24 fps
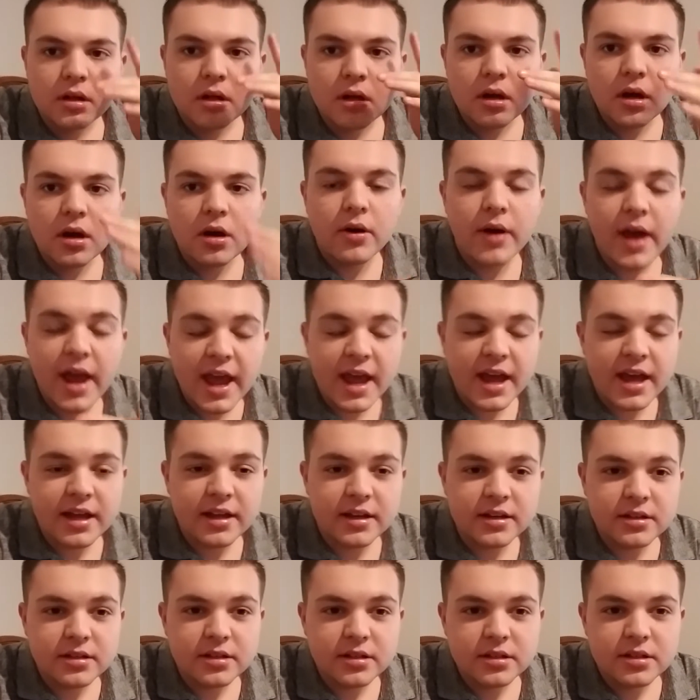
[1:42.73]
Oh,
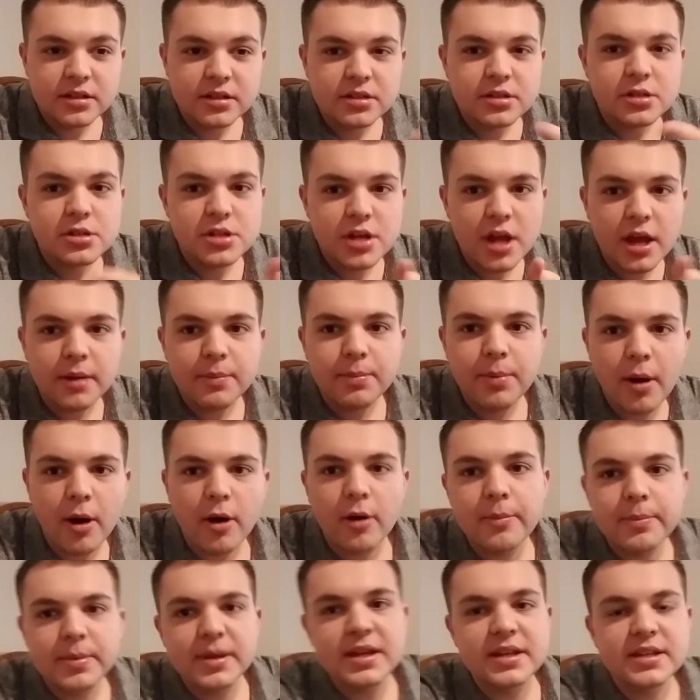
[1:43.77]
and Jake
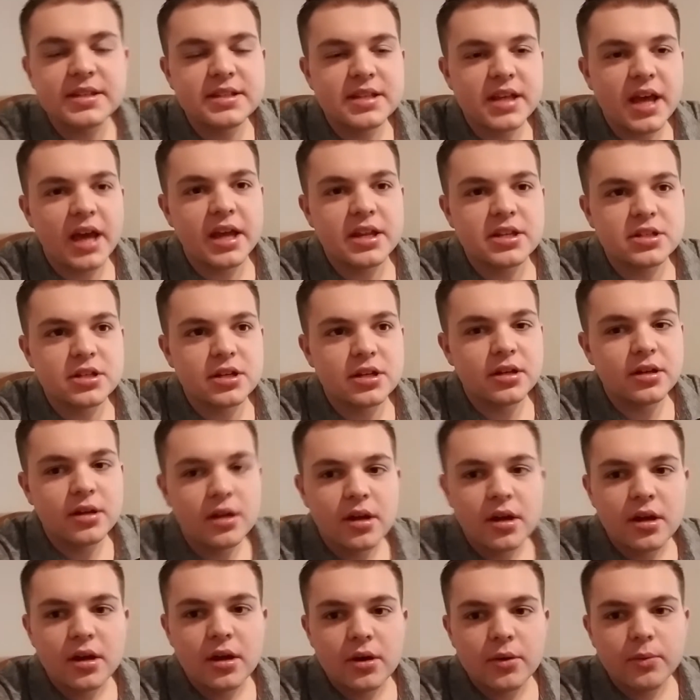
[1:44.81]
Paul beat Deji,
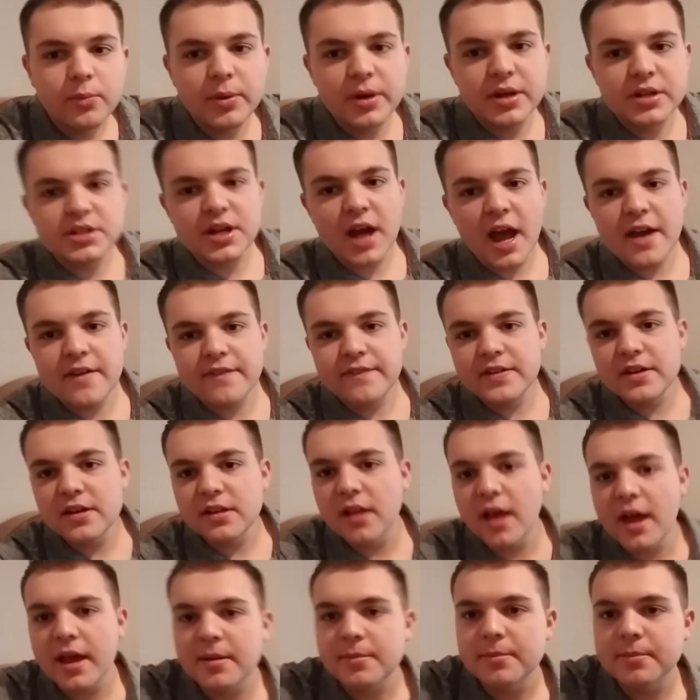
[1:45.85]
which I feel
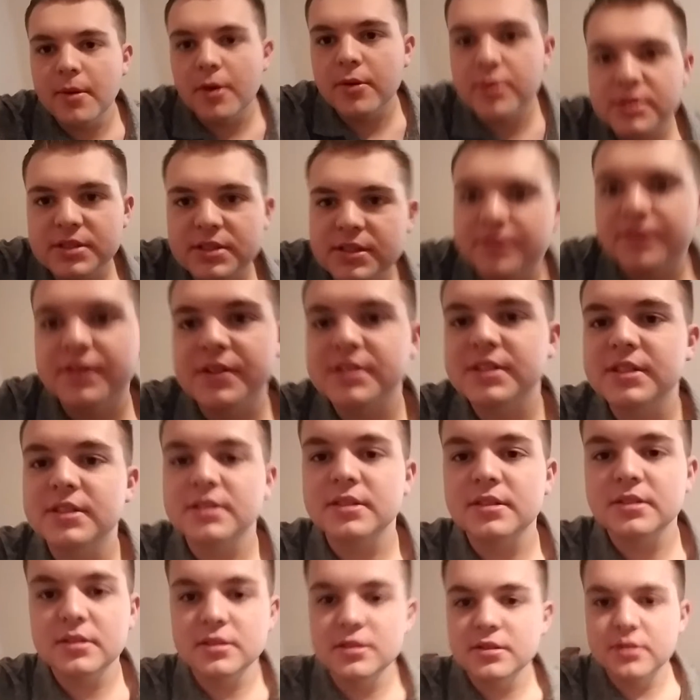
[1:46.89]
like most of us
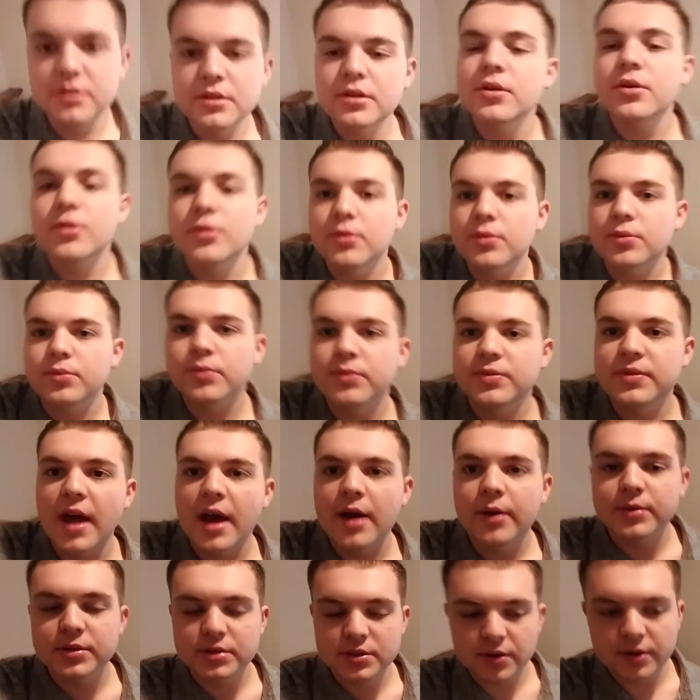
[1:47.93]
knew that
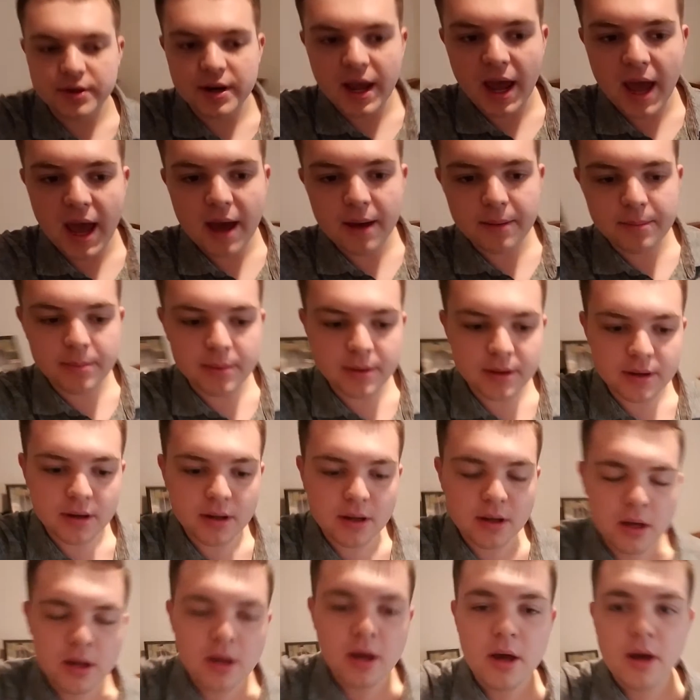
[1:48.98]
was going to happen.
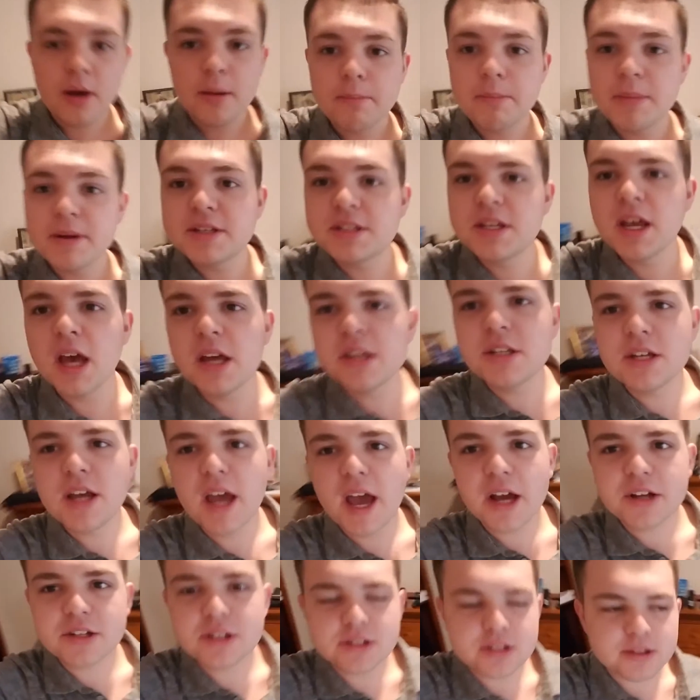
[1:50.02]
But Deji
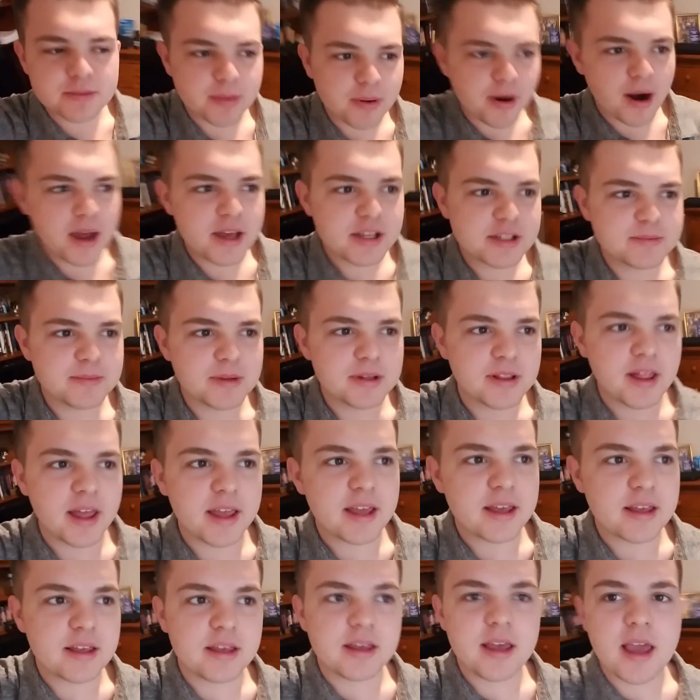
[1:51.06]
actually surprised me. Like,
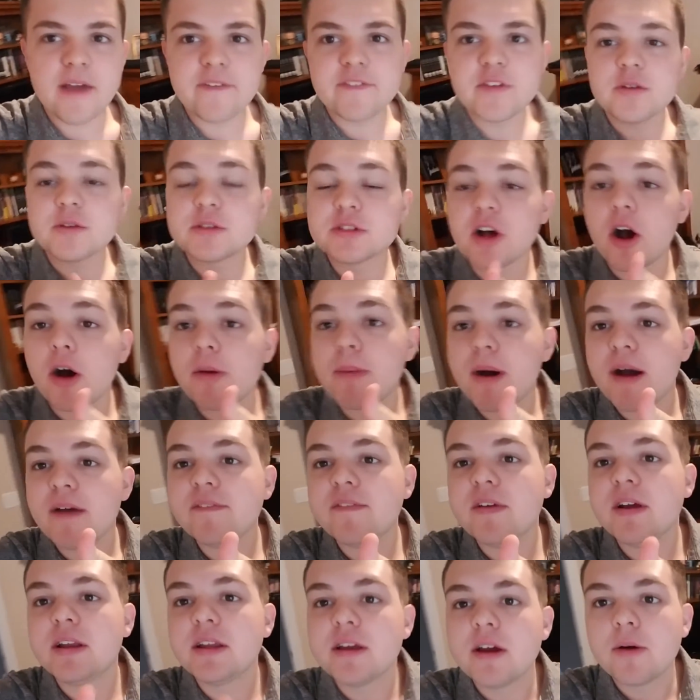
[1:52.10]
if you saw my
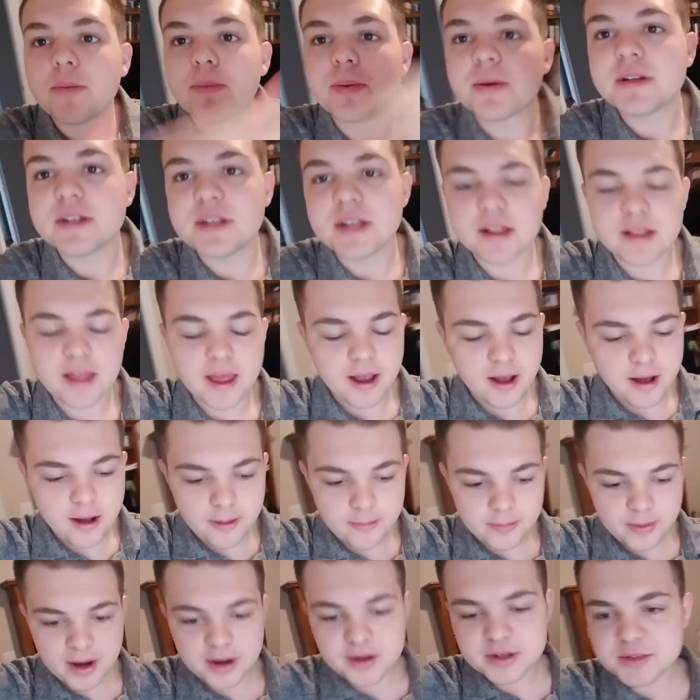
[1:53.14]
video when
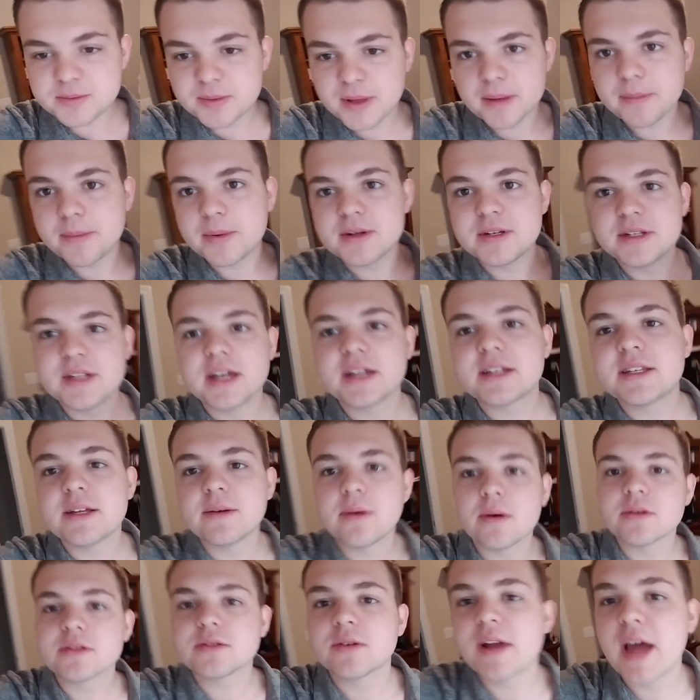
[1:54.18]
I was like predicting what
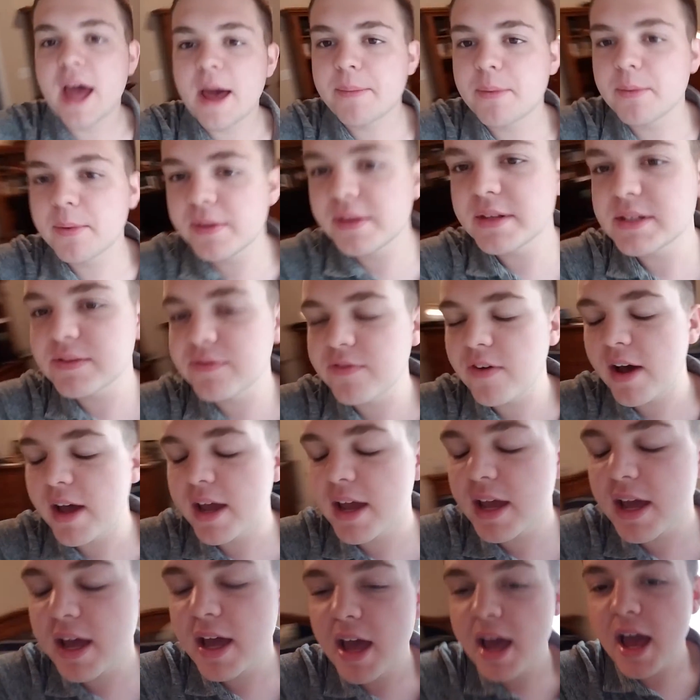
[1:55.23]
was going to happen with this fight,